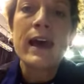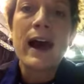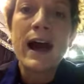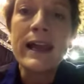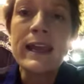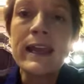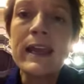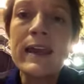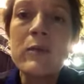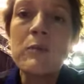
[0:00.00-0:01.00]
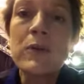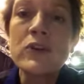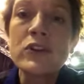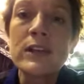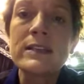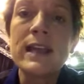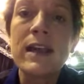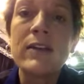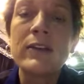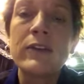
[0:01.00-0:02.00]
i.e. him pushing
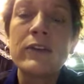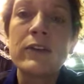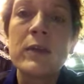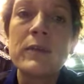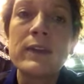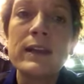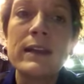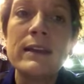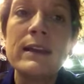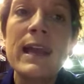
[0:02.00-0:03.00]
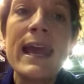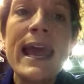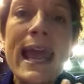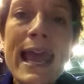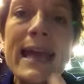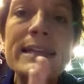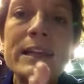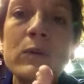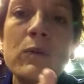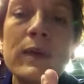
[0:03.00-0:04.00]
down into the trampoline, and
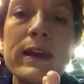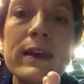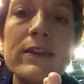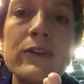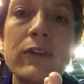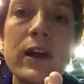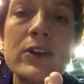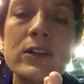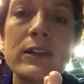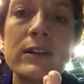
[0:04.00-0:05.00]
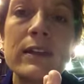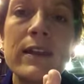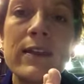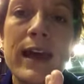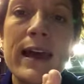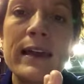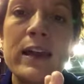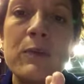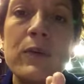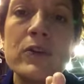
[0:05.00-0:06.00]
it will be in the direction that
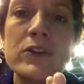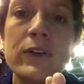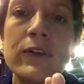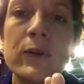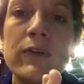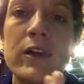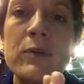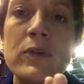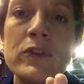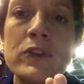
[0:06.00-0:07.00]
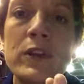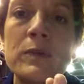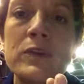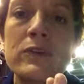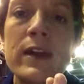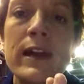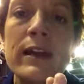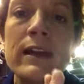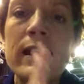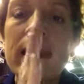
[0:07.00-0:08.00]
he pushes. So if he pushes up
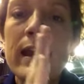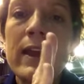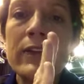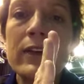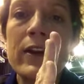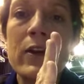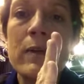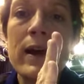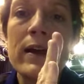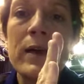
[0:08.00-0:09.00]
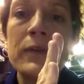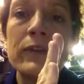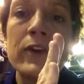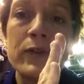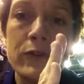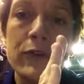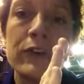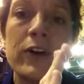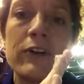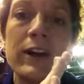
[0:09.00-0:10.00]
straight, he's going to go back up straight. You just
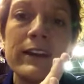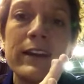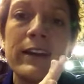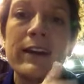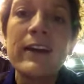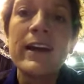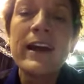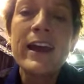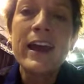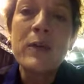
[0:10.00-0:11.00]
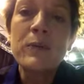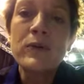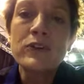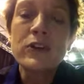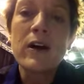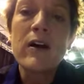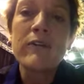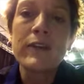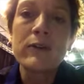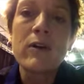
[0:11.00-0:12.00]
saw right there, he pushed
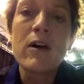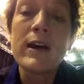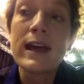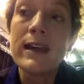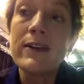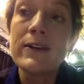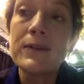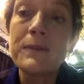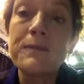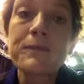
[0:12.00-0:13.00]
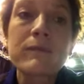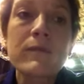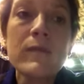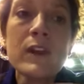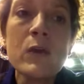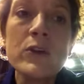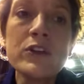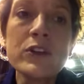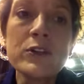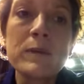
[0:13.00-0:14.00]
off at a wrong angle,
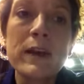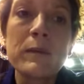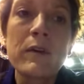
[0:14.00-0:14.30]
which just made him